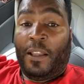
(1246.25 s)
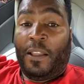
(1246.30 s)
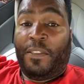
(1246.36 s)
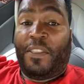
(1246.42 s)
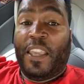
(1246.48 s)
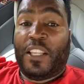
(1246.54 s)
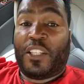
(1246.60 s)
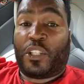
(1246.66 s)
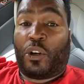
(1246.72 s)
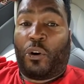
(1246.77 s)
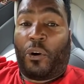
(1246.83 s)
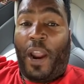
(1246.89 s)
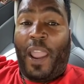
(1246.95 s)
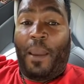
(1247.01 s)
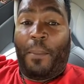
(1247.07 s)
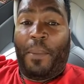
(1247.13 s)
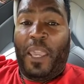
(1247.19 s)
these
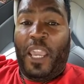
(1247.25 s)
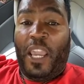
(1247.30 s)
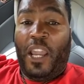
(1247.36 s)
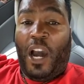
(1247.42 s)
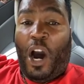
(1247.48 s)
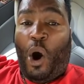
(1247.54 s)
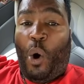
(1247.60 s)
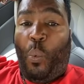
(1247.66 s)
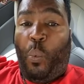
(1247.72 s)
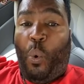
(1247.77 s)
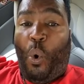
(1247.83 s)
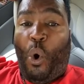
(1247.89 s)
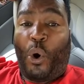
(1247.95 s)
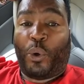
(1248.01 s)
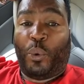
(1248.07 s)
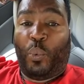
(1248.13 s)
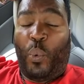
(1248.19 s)
Grammy
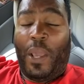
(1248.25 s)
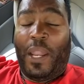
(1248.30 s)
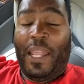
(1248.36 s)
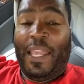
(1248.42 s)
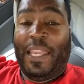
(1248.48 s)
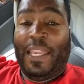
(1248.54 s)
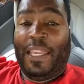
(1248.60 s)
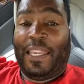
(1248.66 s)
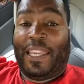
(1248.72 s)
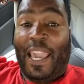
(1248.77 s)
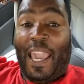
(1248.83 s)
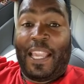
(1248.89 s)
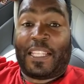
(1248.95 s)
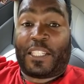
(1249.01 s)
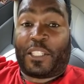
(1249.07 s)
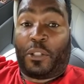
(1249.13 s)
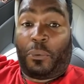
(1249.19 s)
award-winning
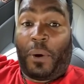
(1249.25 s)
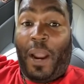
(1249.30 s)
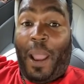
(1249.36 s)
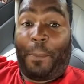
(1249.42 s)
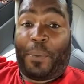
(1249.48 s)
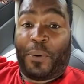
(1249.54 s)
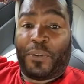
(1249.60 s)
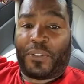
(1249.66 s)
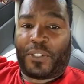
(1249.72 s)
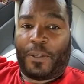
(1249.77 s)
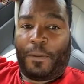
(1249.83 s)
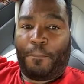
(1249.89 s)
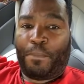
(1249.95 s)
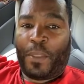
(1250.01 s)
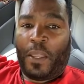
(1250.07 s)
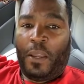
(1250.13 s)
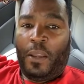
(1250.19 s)
gangster rappers,
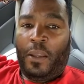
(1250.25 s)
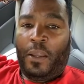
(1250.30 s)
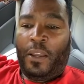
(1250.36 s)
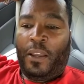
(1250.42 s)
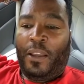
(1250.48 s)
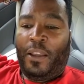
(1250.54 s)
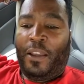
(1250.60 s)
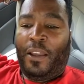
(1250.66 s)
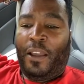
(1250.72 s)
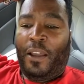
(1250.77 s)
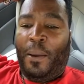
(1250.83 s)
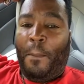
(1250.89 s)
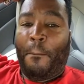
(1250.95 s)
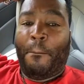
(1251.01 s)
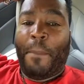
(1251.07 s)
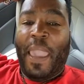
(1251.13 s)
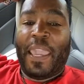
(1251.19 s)

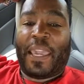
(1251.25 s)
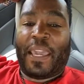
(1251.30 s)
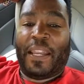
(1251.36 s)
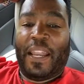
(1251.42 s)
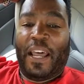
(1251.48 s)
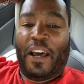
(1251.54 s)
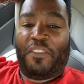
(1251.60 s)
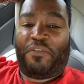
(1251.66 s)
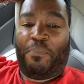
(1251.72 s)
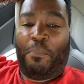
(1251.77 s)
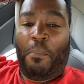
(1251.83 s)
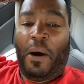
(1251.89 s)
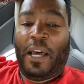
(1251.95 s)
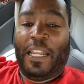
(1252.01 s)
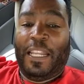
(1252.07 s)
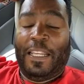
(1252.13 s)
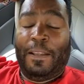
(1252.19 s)
make enough
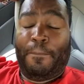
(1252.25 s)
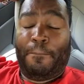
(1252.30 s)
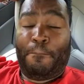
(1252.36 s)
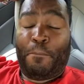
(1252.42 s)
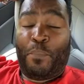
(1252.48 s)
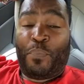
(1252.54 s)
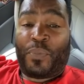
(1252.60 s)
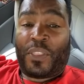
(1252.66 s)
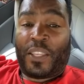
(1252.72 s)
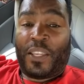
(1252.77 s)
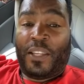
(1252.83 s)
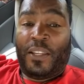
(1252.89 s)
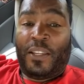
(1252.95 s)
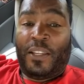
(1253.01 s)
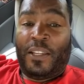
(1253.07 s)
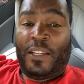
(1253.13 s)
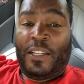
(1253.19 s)
money
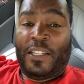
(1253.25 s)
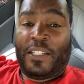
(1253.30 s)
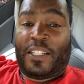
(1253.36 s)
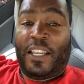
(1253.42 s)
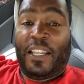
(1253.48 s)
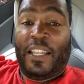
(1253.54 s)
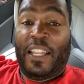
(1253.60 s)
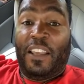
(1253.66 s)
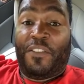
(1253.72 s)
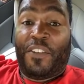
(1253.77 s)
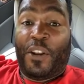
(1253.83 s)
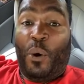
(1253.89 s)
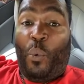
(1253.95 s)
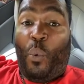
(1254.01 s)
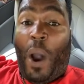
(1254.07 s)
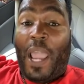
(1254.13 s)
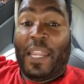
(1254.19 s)
to live in
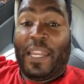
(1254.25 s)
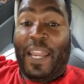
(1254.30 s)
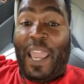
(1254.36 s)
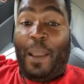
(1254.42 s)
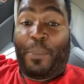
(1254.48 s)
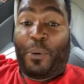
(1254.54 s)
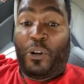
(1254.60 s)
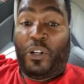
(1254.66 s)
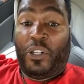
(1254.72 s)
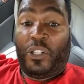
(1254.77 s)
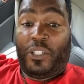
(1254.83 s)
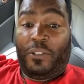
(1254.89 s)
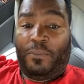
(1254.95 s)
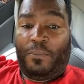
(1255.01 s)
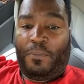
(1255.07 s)
a white neighborhood